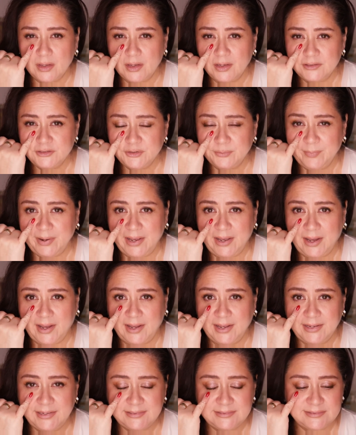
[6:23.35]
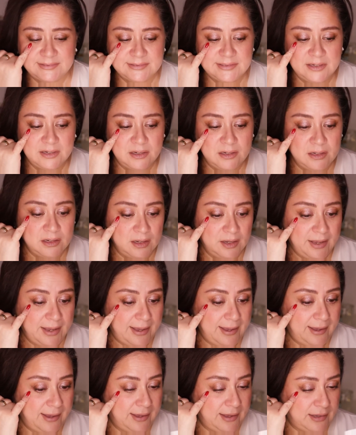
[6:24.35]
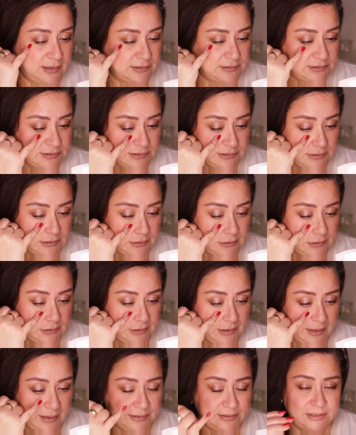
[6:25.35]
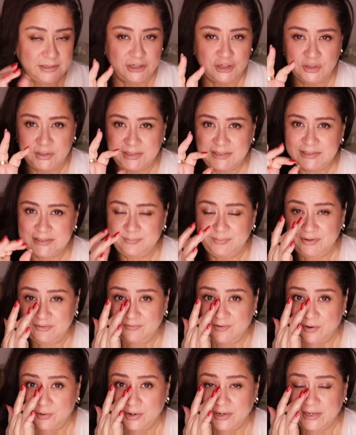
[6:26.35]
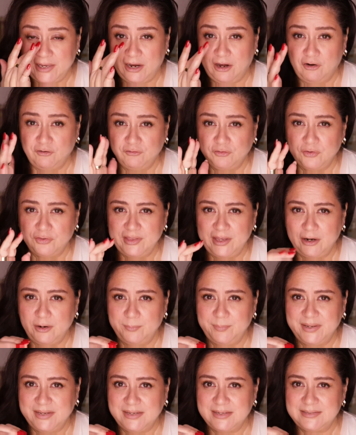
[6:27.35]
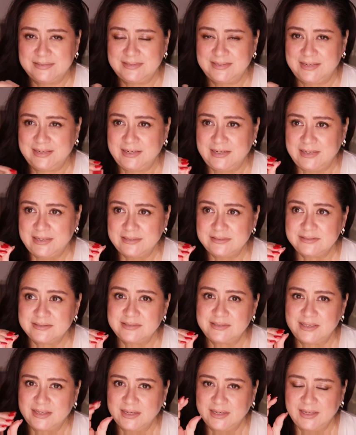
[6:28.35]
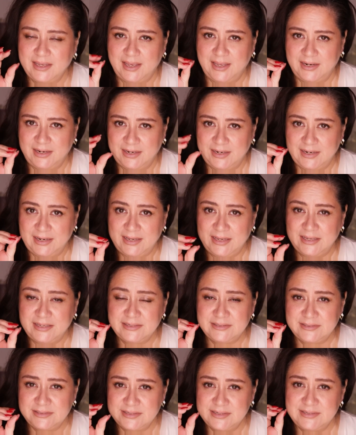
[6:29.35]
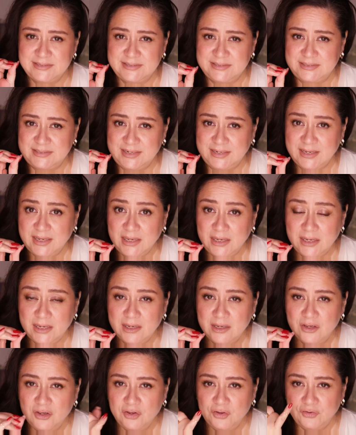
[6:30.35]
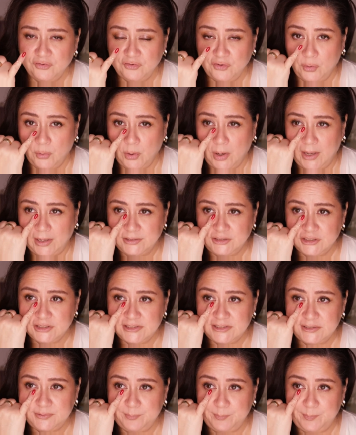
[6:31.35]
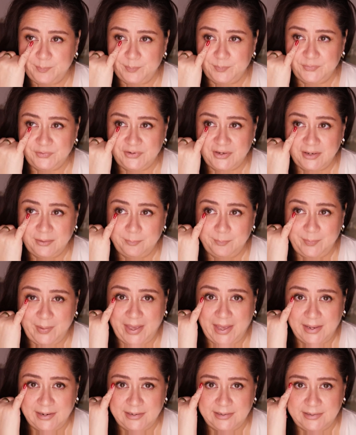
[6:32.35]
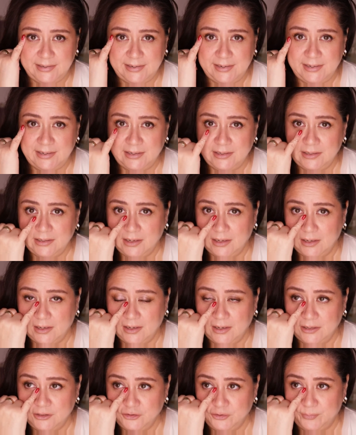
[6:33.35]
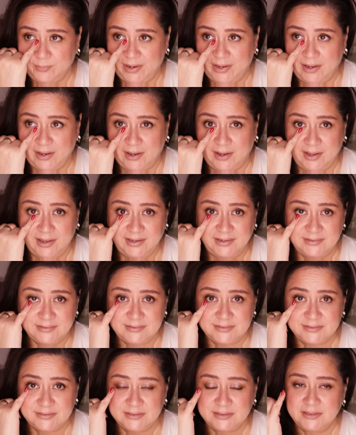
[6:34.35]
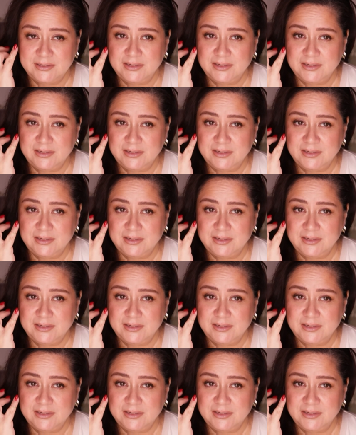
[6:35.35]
and you need to be very careful there because it is thick and it is sticky. So I just did pat it in under my eyes.